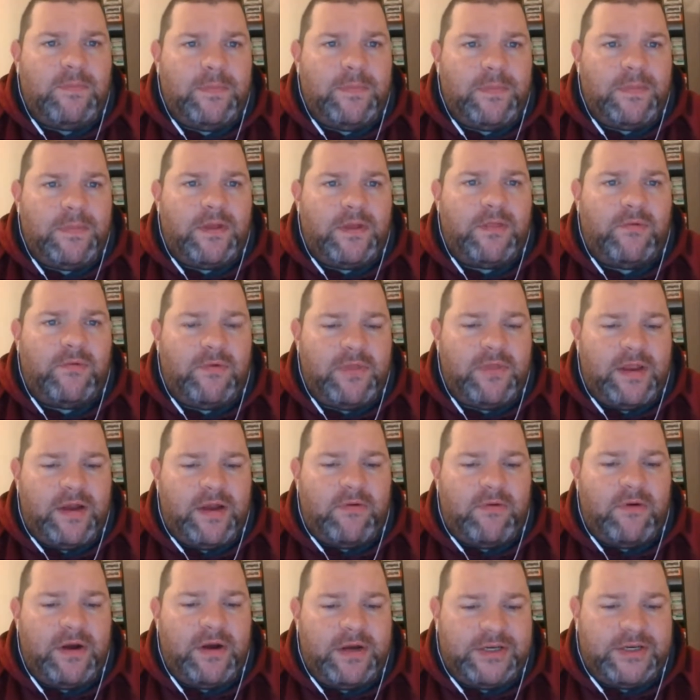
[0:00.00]
Another one that I
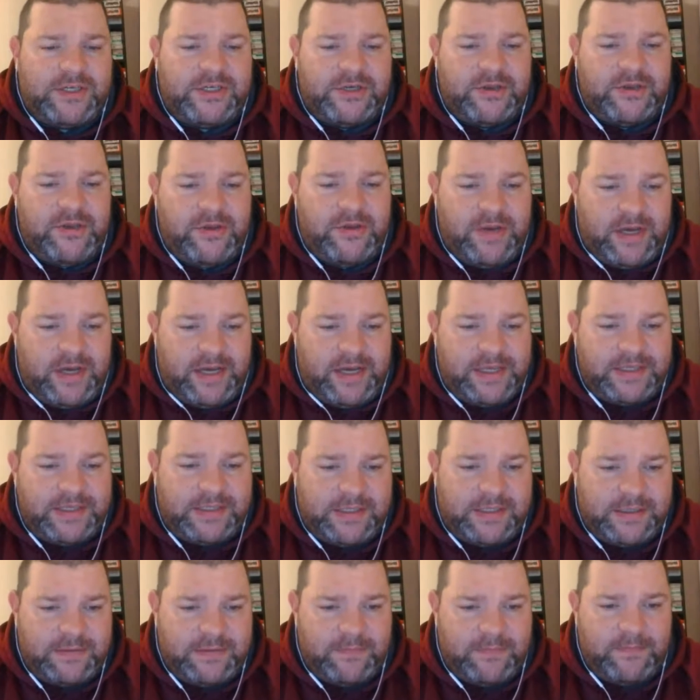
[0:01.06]
wanted to show you
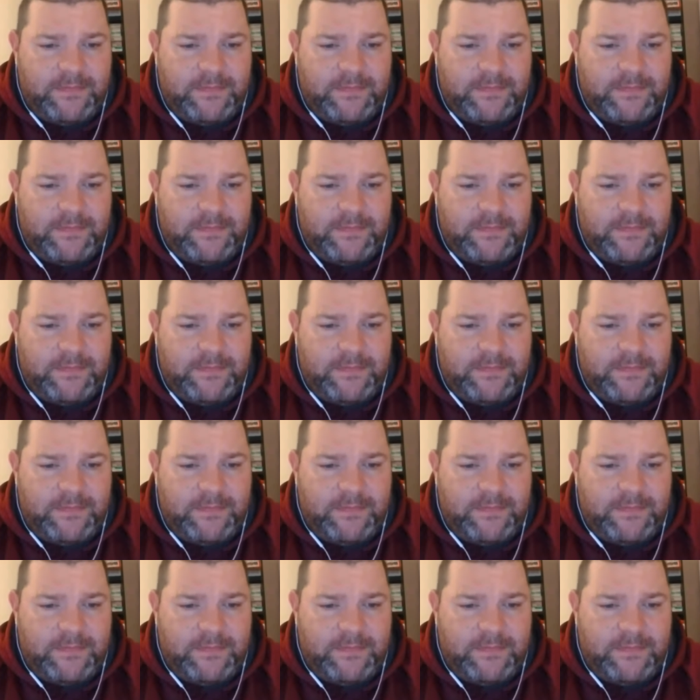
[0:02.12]
guys